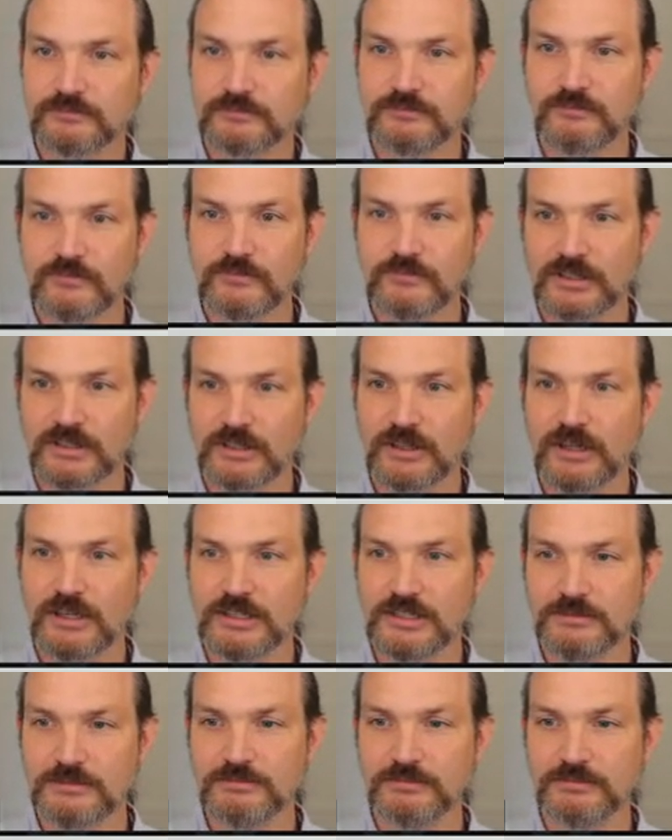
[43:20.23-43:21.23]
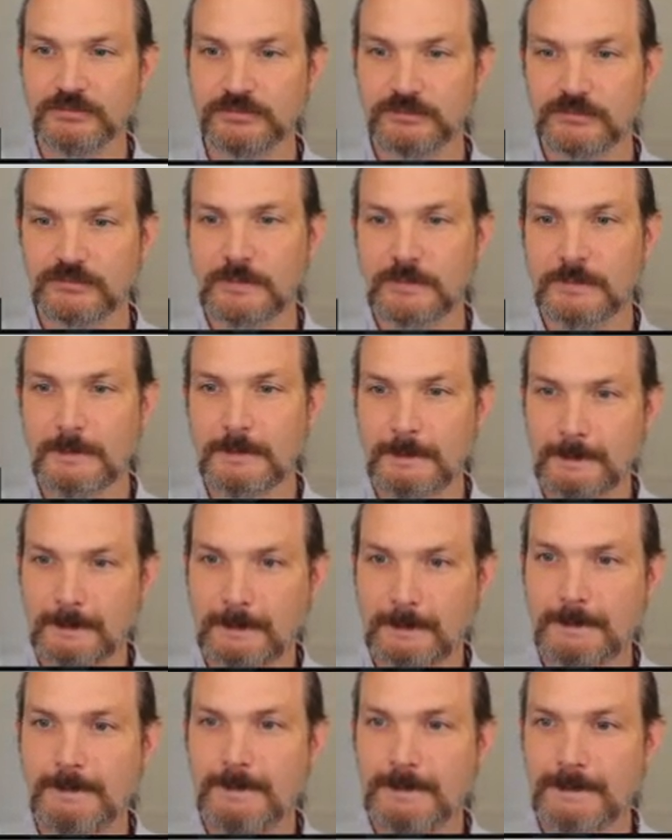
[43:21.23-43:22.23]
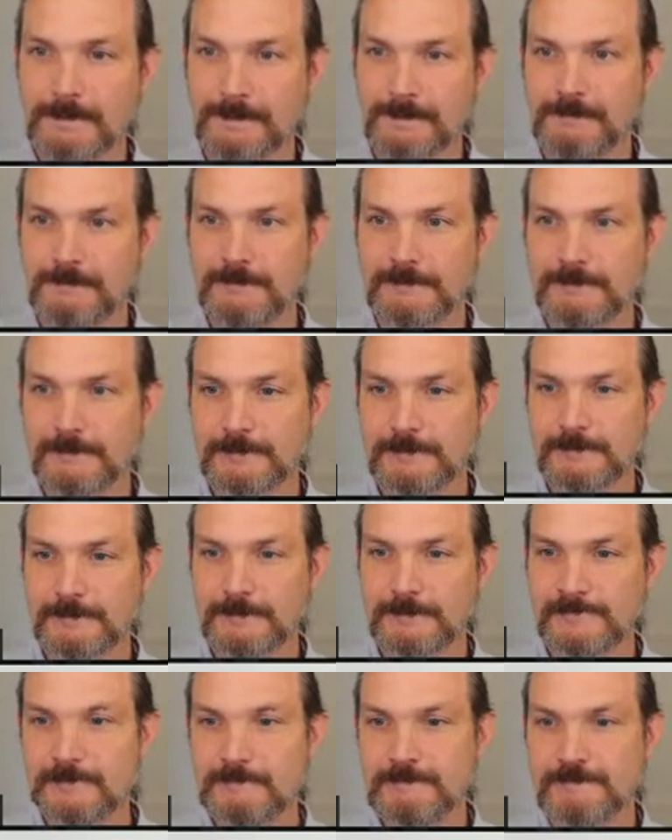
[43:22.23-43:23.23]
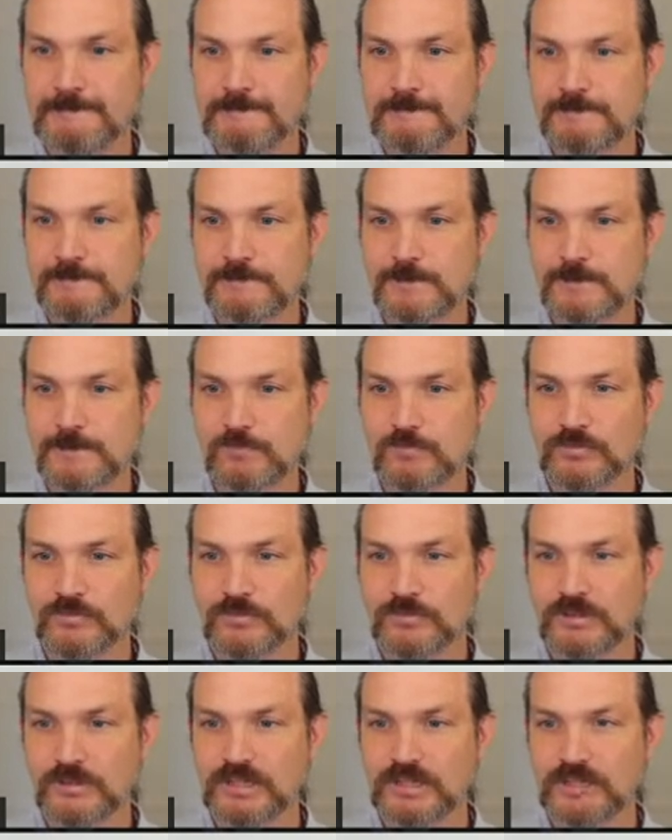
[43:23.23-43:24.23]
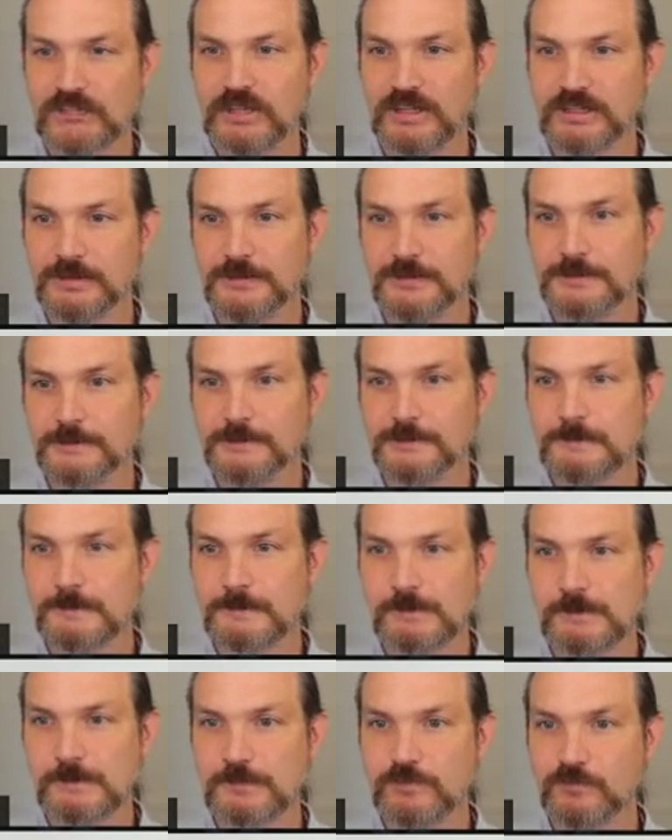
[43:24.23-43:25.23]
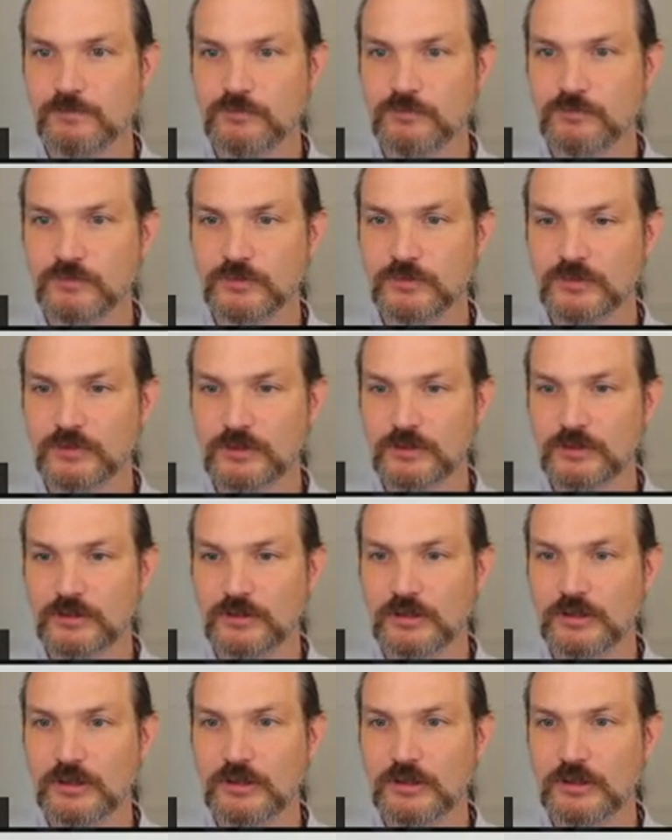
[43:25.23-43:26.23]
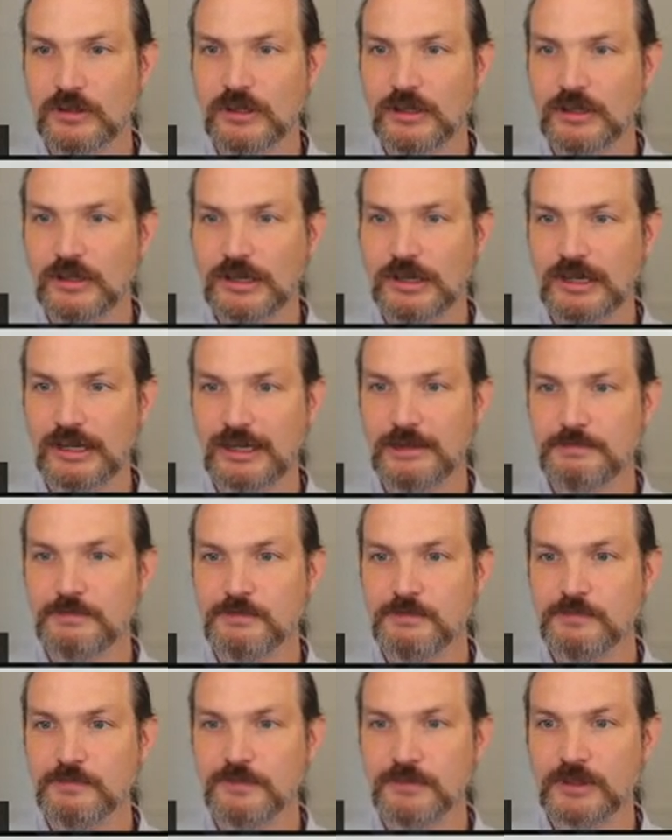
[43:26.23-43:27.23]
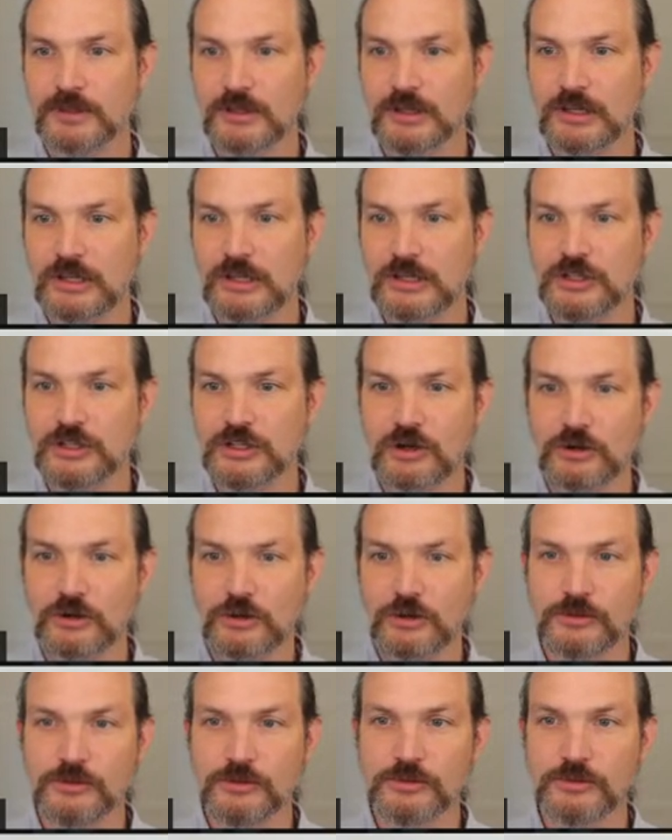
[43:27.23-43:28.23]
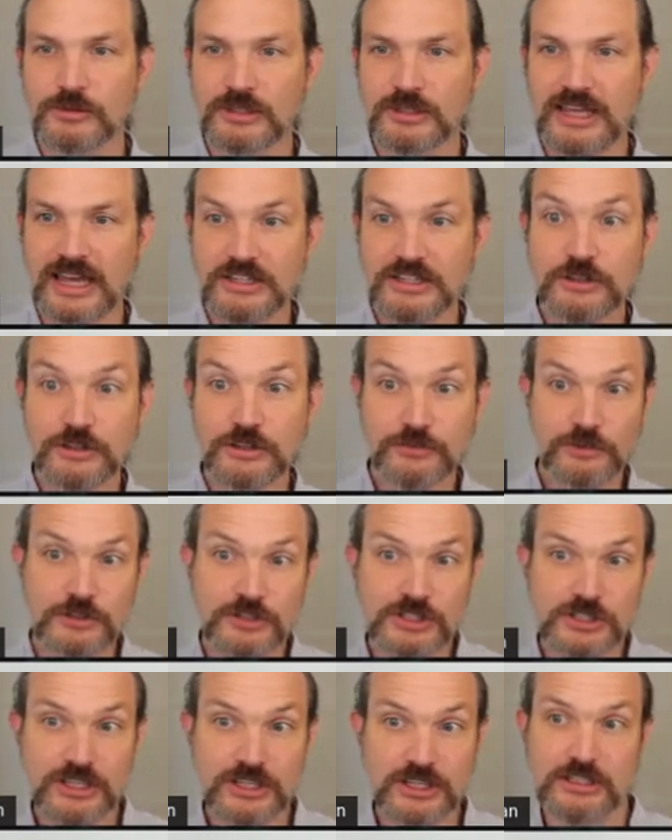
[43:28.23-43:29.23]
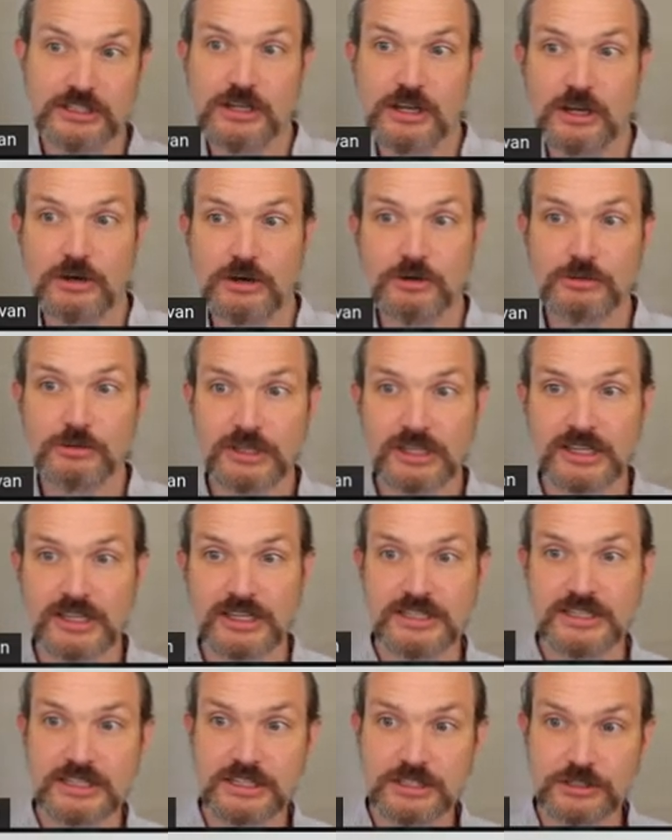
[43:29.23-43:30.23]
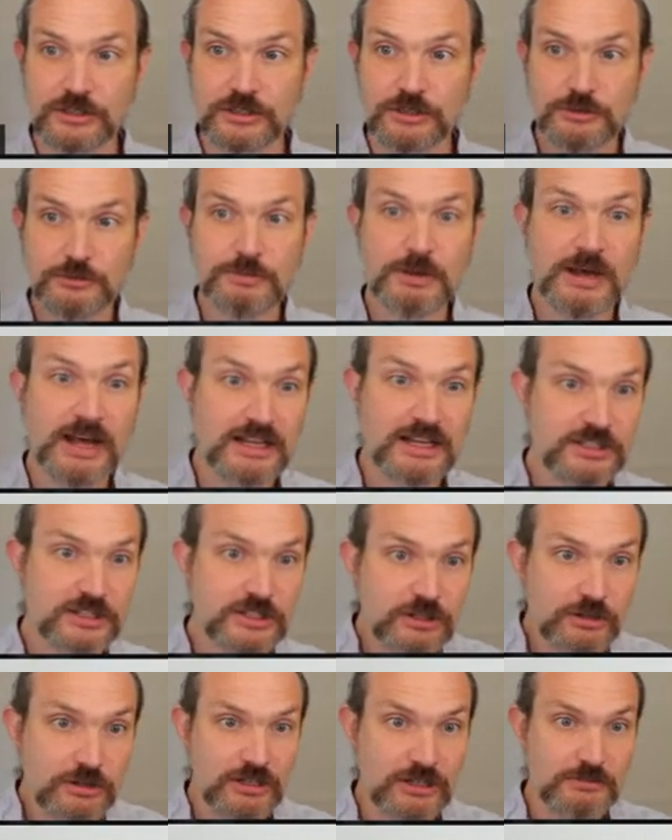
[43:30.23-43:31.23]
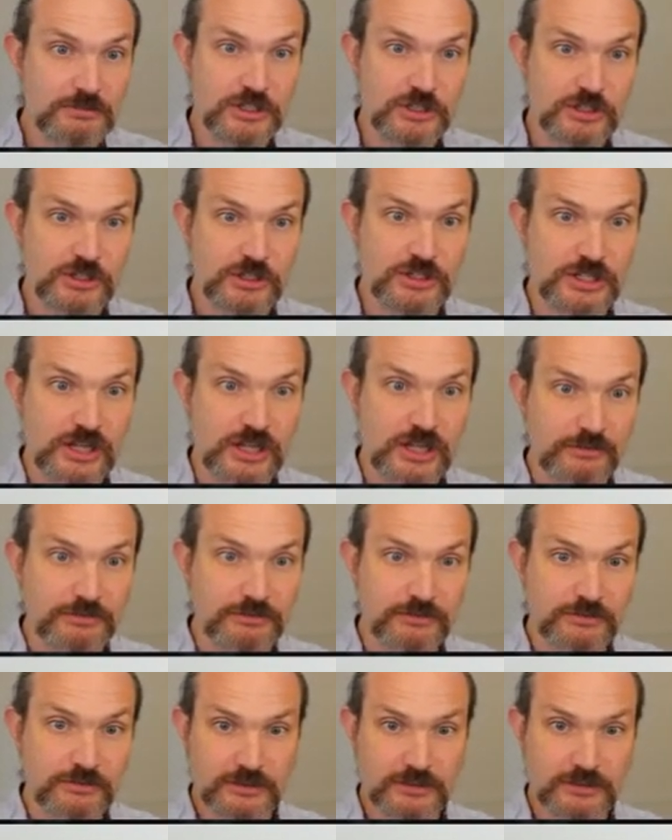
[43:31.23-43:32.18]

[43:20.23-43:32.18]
It does awesome. use kind though, so we'll have to maybe That's make fine. some modifications with Minikube. Um, so yeah, so the first thing to know is this new pod security admission stuff.